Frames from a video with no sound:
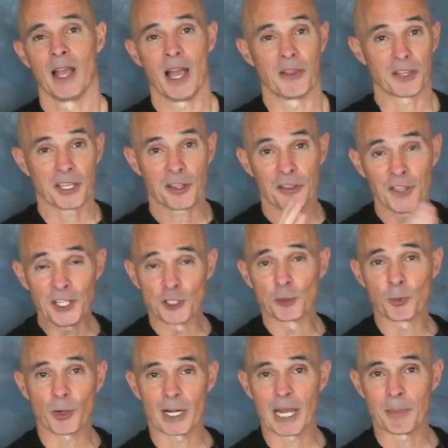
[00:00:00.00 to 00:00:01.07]
On the
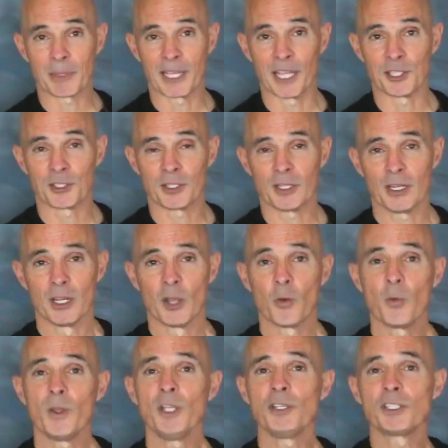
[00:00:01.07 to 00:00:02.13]
Cathedral port application,
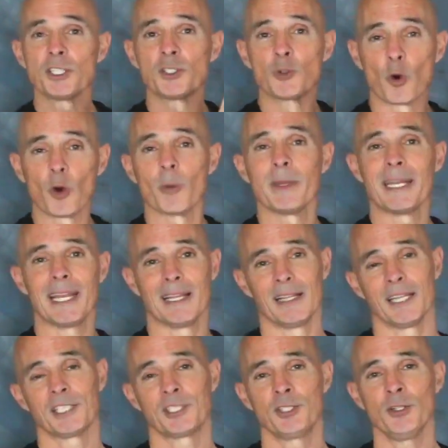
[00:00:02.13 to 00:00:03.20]
we used a Dorman
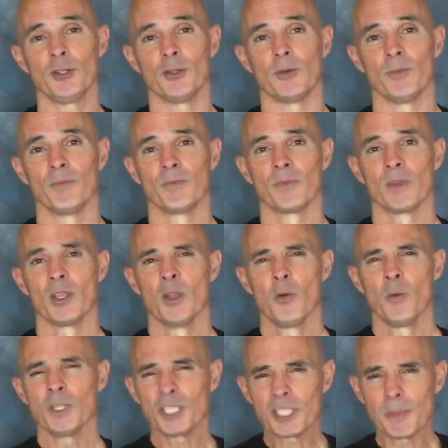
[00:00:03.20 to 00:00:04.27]
LS2,
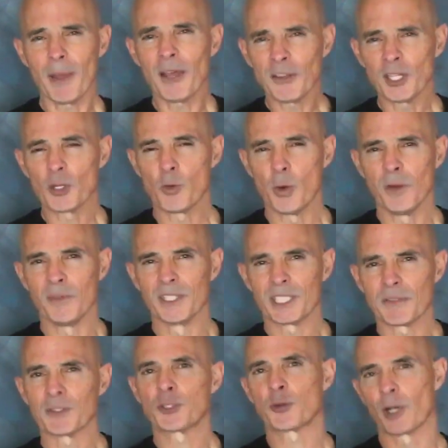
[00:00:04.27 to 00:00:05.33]
which is about the equivalent
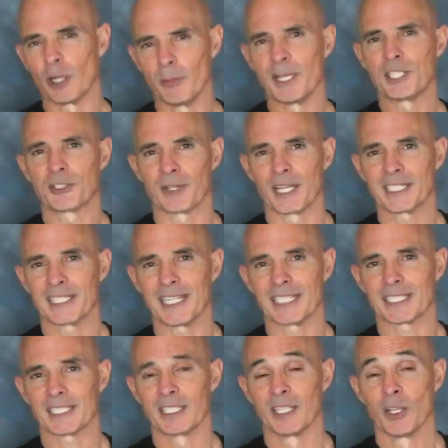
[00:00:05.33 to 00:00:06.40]
of a Trailblazer
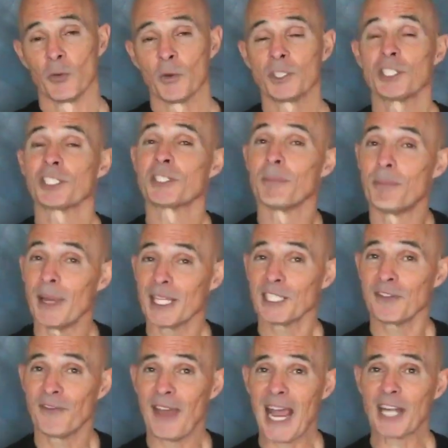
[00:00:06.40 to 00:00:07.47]
SS, which is the
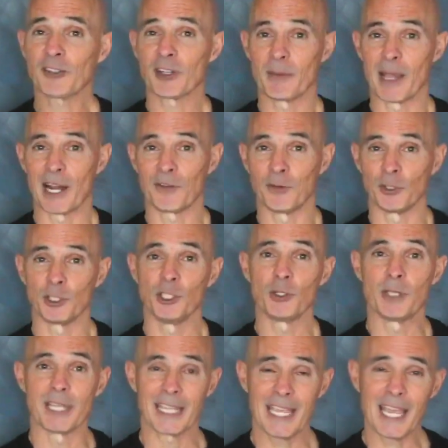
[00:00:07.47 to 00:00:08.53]
best factory manifold
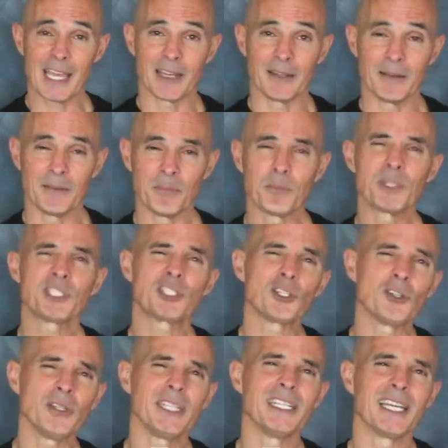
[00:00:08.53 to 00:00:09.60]
you can get, but
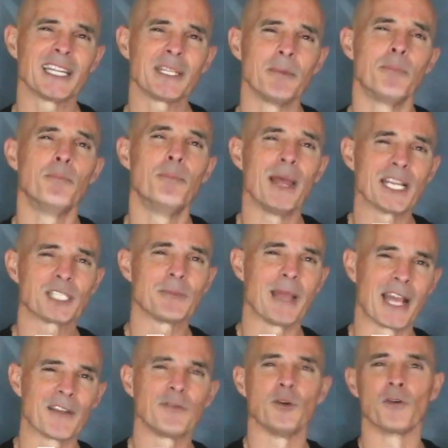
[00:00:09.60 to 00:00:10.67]
certainly not the best
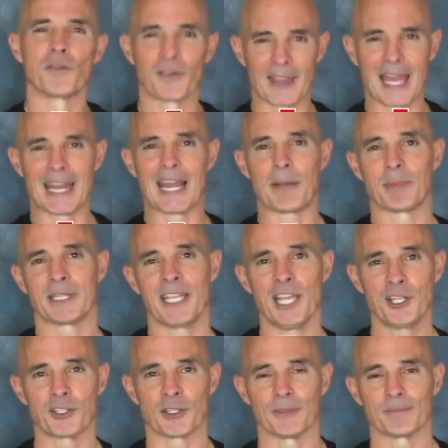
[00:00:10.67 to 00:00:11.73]
manifold for that
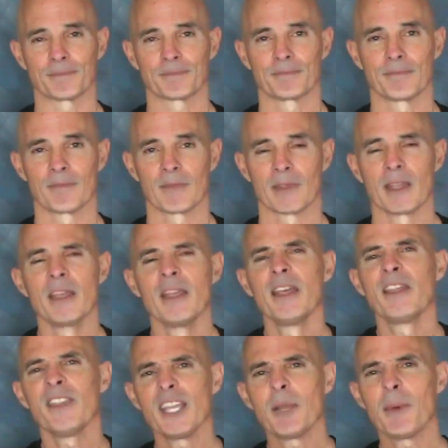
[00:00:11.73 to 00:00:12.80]
application.
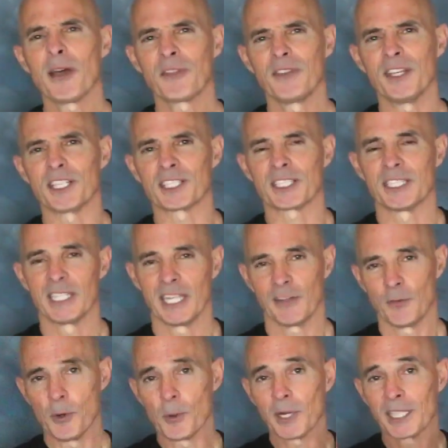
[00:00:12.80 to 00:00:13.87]
Think about this,
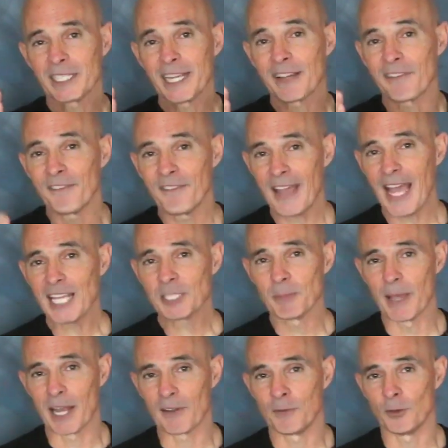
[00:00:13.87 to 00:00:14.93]
if we were to take a fast
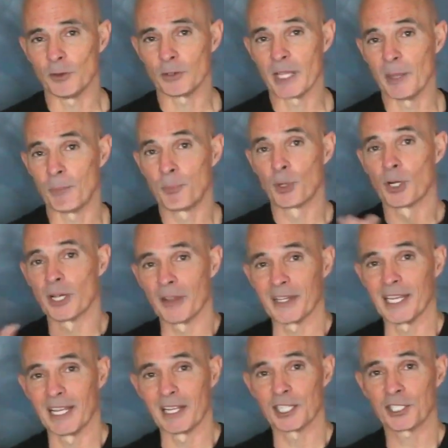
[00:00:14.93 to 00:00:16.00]
manifold and put it on
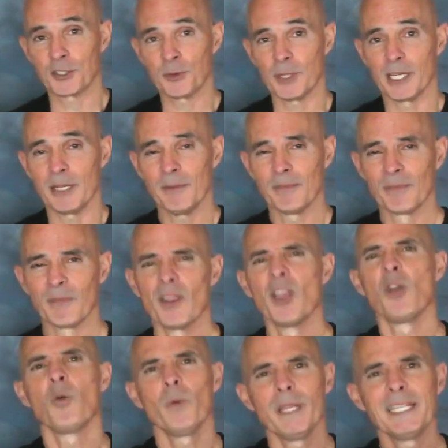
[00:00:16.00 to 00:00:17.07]
the LS3,
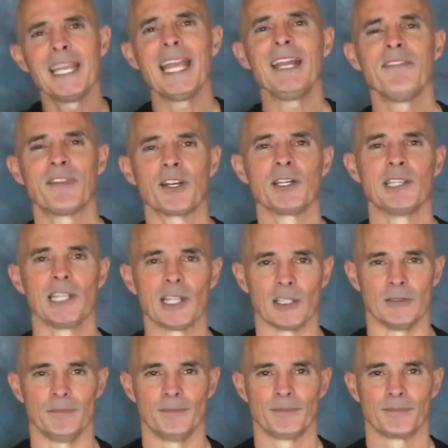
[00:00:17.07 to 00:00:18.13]
we'd gain very little.